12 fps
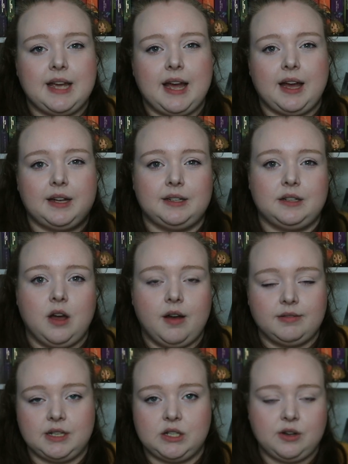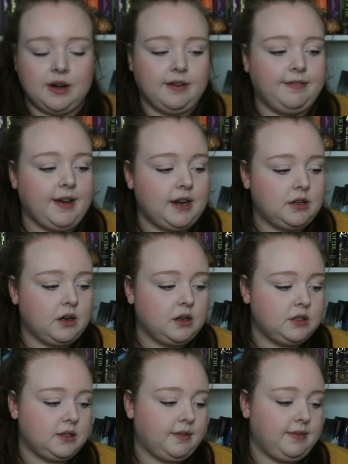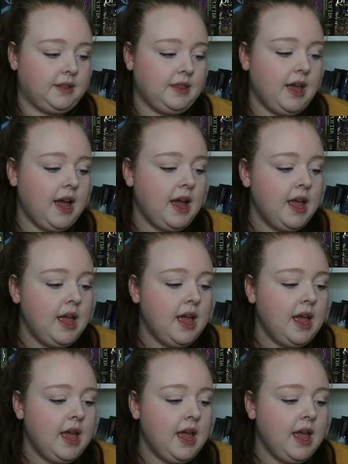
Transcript: and obviously trying to find her and stuff like that.